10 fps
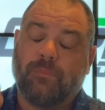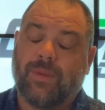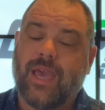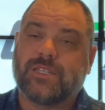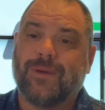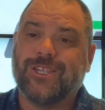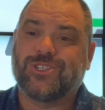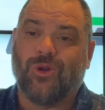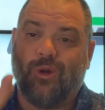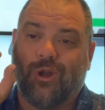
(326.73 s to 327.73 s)
Guess my
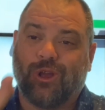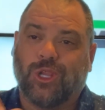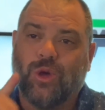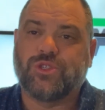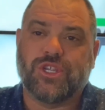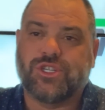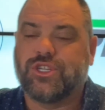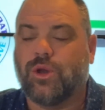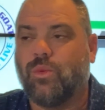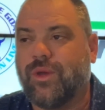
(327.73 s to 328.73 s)
score, closest
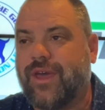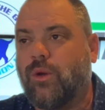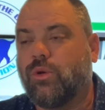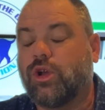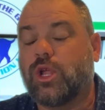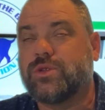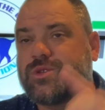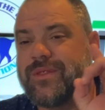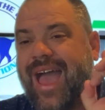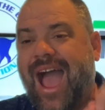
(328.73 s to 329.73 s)
without
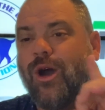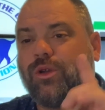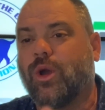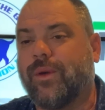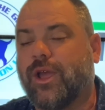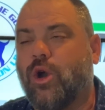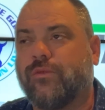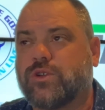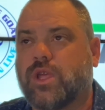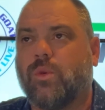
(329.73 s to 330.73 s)
going
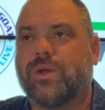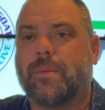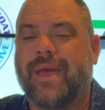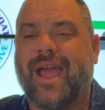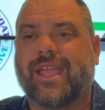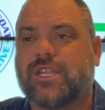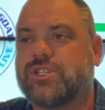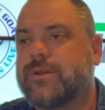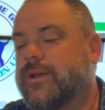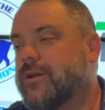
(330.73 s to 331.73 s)
over is going to win a
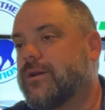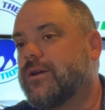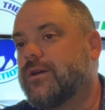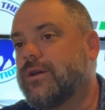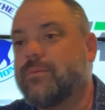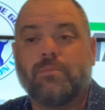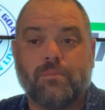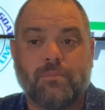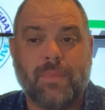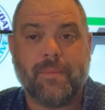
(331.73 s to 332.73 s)
package.
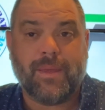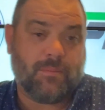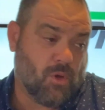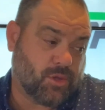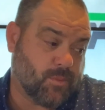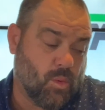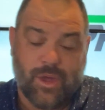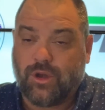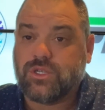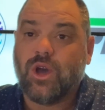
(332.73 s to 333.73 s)
Might be multiple
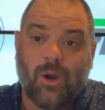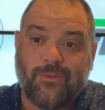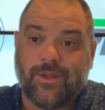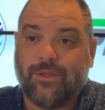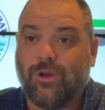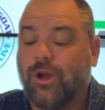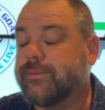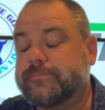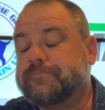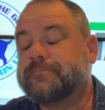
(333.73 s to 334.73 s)
winners. Hopefully there
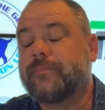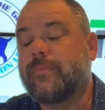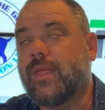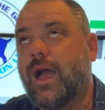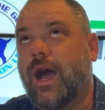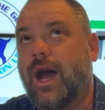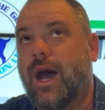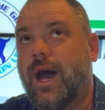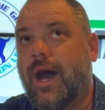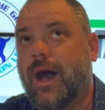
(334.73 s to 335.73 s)

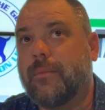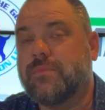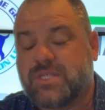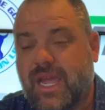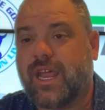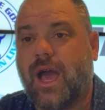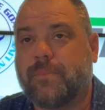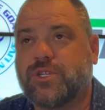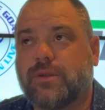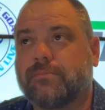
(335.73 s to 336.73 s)
are. Second
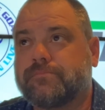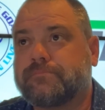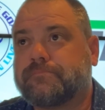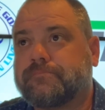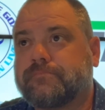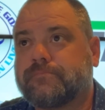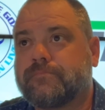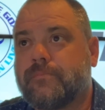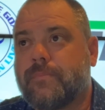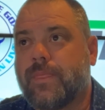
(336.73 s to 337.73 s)
option
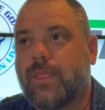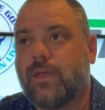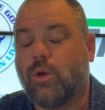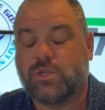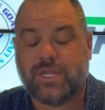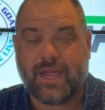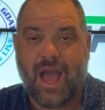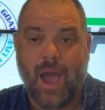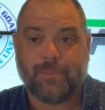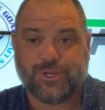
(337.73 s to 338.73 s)
or second
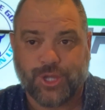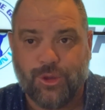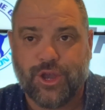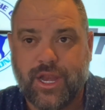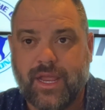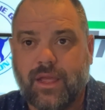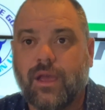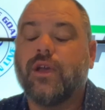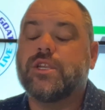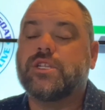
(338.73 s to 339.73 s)
opportunity
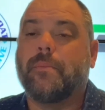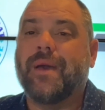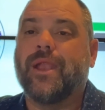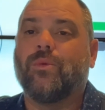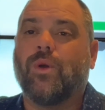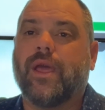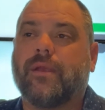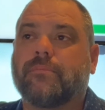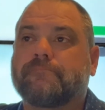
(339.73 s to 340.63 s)
to bet and win.